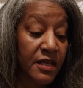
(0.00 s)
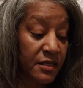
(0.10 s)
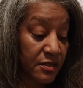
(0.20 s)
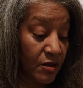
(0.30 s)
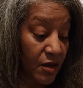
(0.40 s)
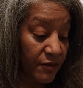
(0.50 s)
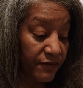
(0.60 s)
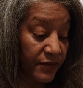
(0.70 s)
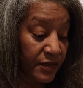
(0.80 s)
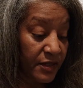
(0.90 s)
takes off,
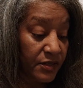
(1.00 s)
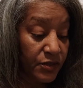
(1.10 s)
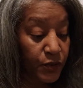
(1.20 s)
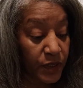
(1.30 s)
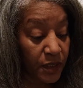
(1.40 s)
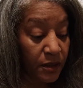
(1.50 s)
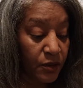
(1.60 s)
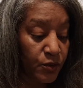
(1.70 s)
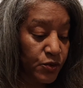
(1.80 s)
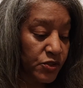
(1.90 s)
you can
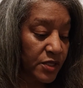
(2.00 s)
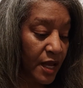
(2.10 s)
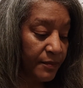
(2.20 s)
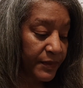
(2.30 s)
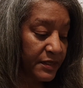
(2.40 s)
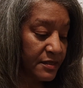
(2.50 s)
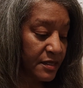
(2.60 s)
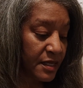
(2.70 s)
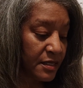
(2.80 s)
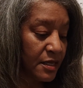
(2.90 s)
close shop, he
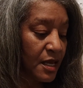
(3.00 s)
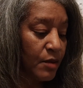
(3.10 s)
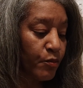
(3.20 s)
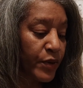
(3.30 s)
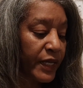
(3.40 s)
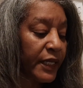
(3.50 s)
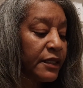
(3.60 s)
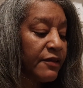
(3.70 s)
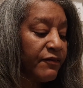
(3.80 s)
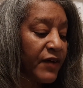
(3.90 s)
said,
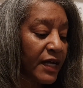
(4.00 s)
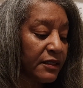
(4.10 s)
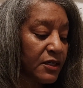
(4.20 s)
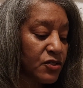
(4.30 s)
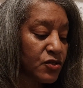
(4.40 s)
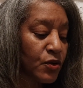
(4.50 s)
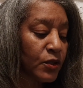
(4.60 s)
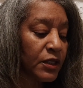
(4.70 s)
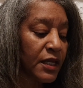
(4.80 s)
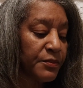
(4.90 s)
bringing the vodka to
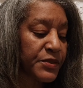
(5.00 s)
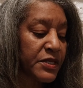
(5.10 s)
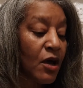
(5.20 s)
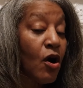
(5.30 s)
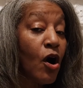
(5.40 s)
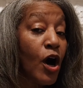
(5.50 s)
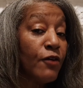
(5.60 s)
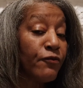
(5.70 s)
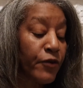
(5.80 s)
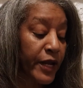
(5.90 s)
her lips,
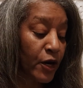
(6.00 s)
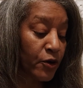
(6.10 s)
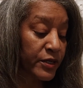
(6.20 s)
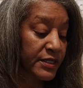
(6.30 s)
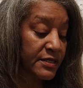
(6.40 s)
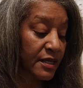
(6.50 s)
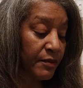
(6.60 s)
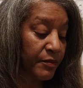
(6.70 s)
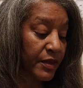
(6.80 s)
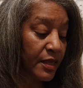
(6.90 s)
offering her a
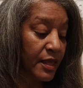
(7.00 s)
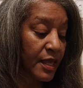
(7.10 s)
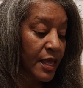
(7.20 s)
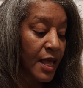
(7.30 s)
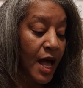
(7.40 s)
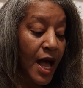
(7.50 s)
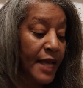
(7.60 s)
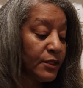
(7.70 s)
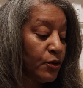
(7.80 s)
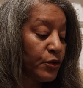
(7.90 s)
sip.
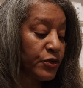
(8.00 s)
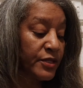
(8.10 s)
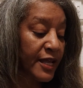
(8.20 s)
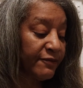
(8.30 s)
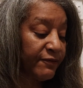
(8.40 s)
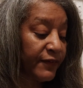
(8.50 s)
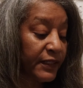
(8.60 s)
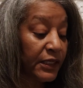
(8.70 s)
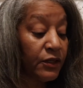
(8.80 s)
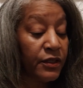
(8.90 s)
I know you're not
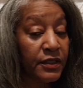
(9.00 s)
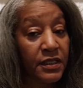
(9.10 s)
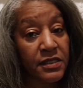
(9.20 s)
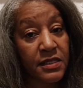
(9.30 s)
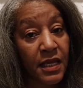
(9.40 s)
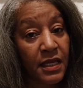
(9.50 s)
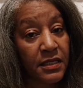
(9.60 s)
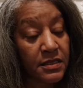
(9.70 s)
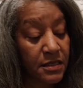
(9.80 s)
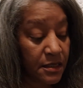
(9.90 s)
feeling good these
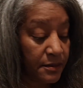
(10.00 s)
days.